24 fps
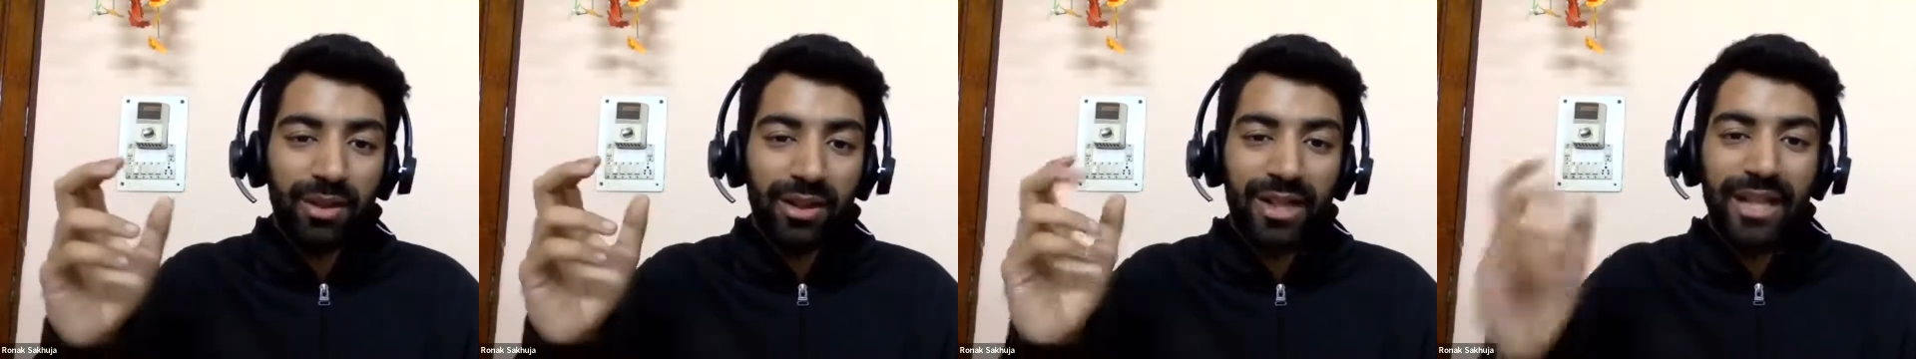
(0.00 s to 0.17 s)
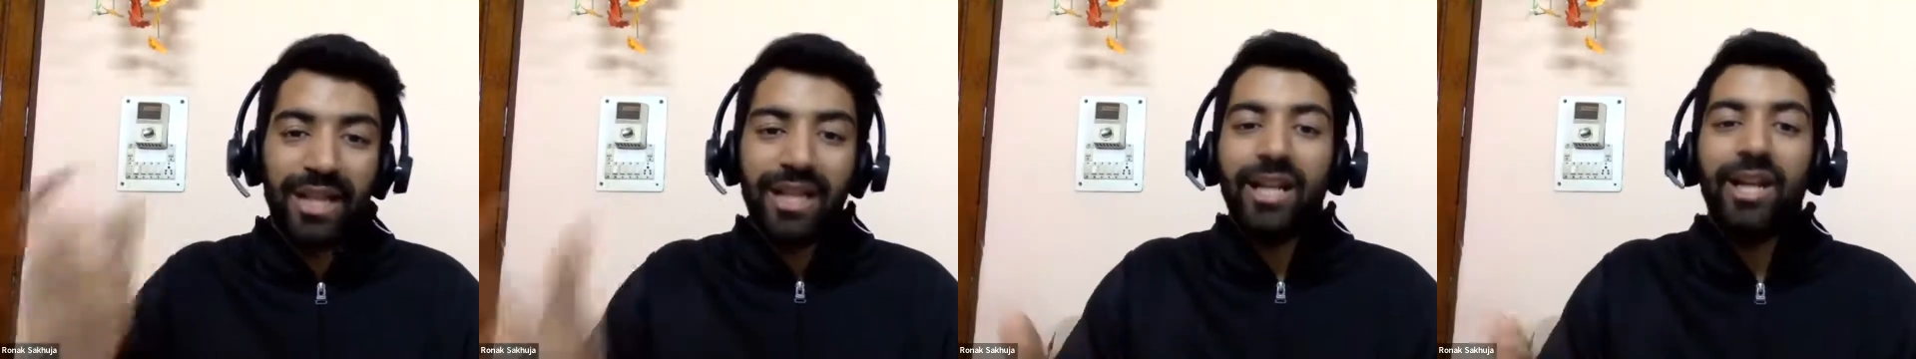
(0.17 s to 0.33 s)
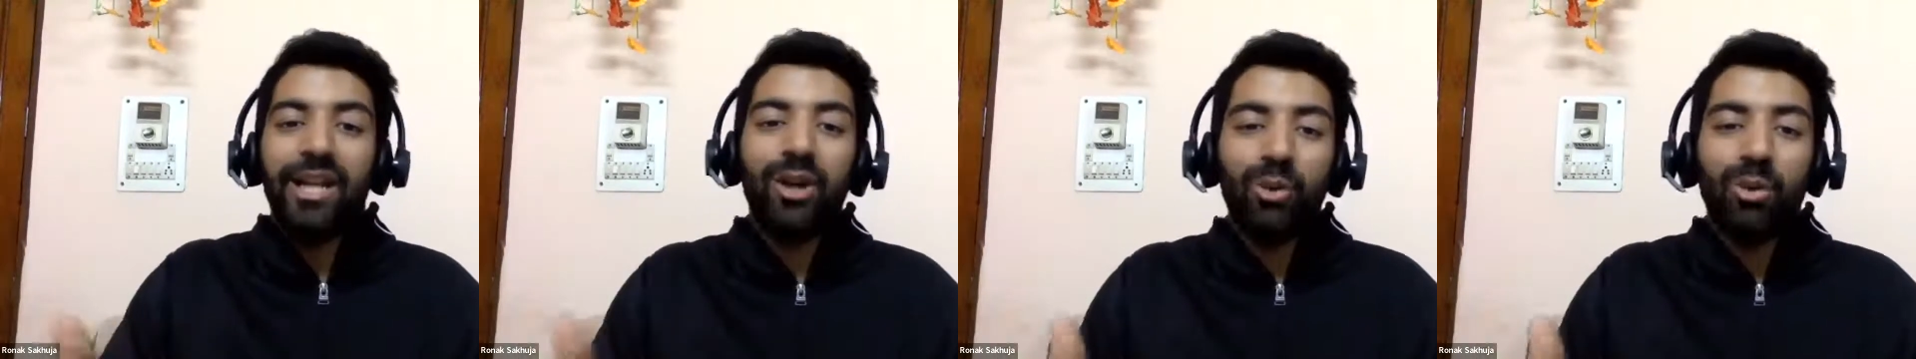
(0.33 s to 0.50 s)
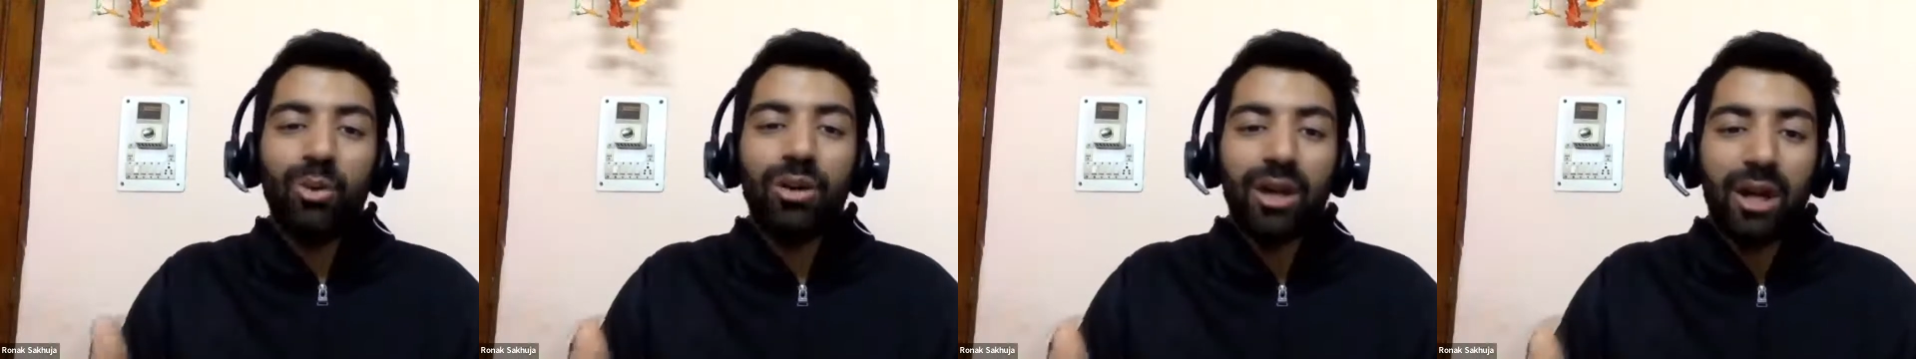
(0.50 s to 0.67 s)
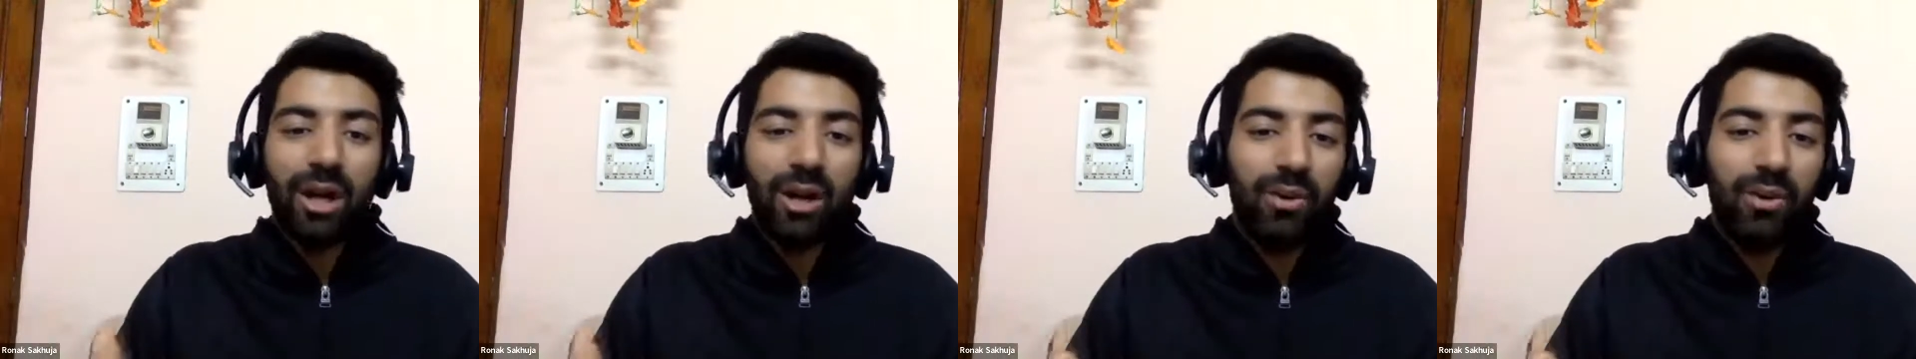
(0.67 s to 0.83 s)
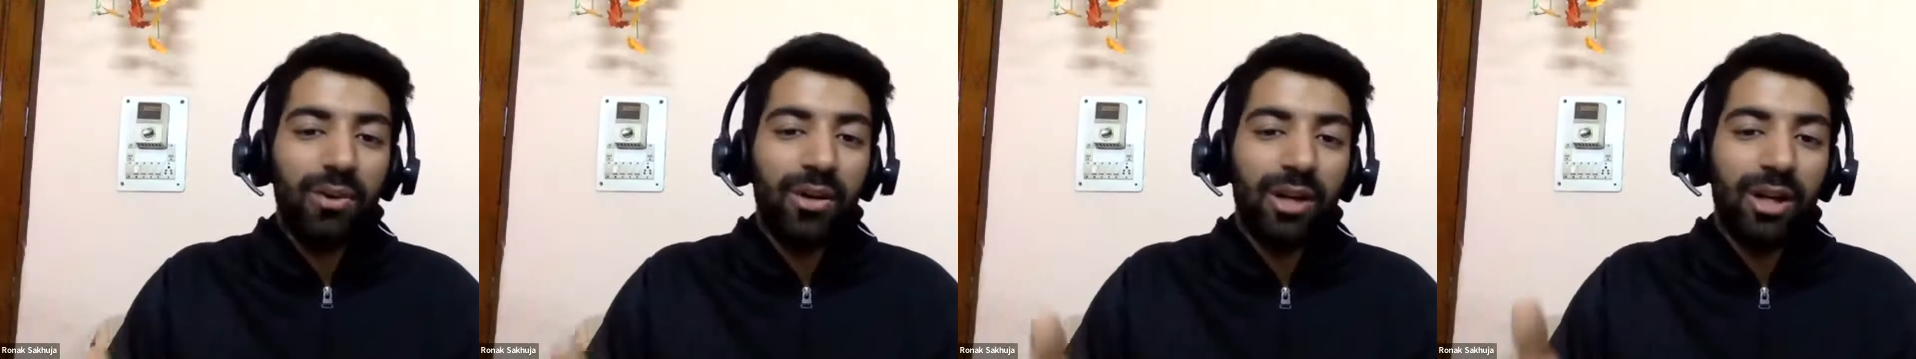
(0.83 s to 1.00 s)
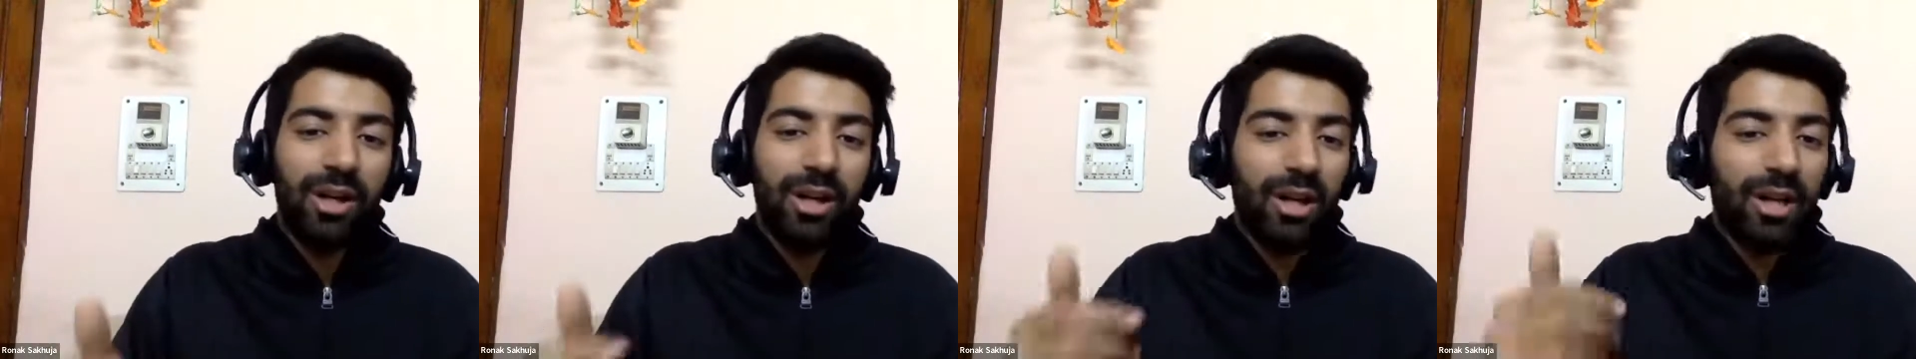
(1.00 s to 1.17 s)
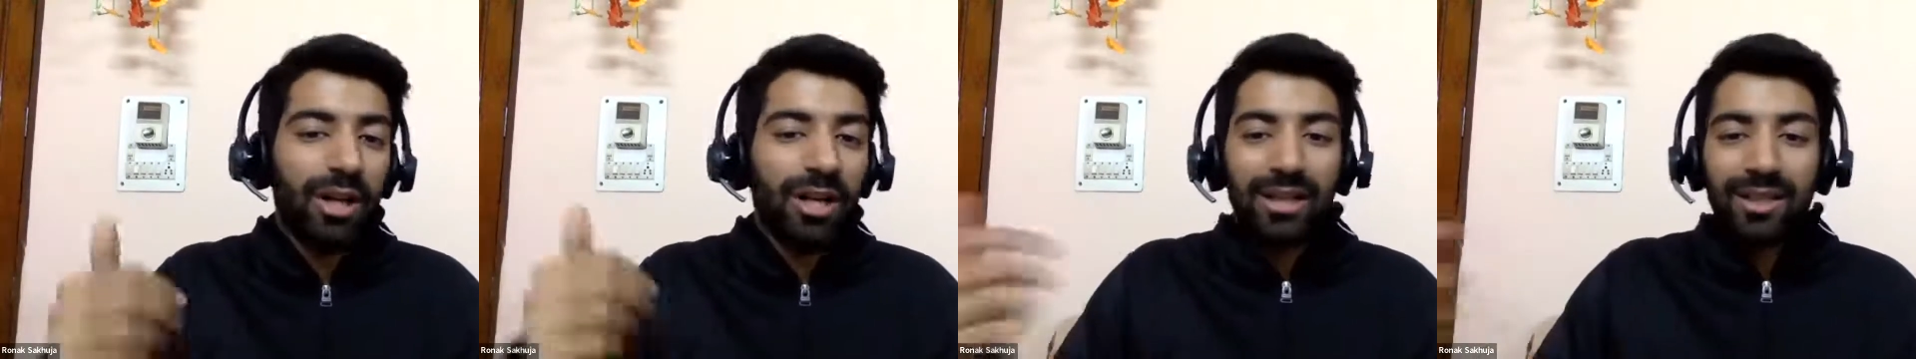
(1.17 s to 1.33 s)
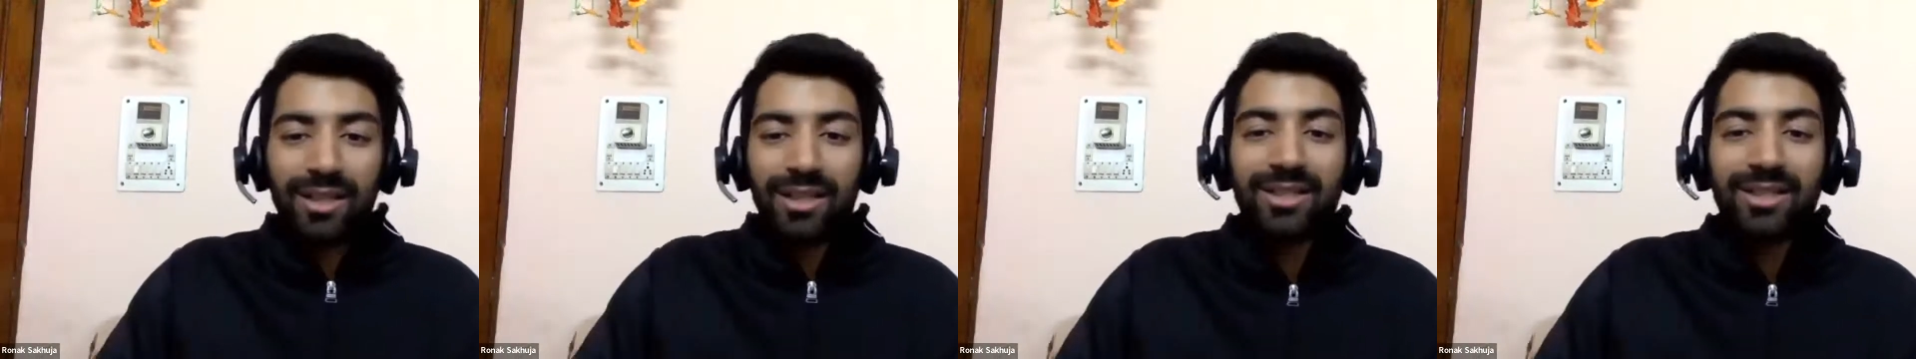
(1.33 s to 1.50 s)
take into account
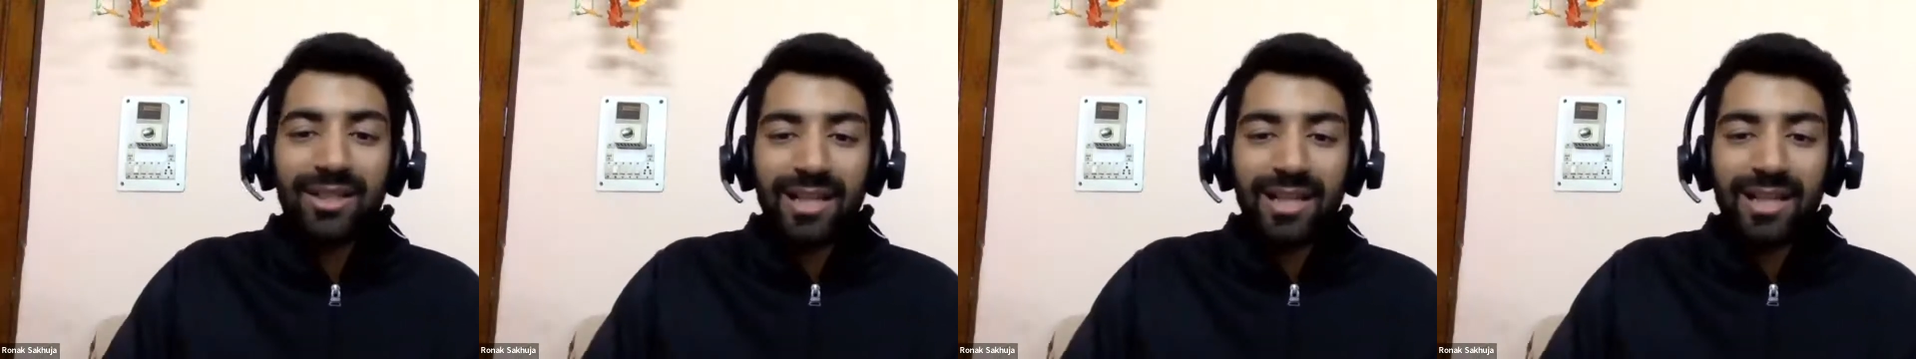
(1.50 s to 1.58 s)
the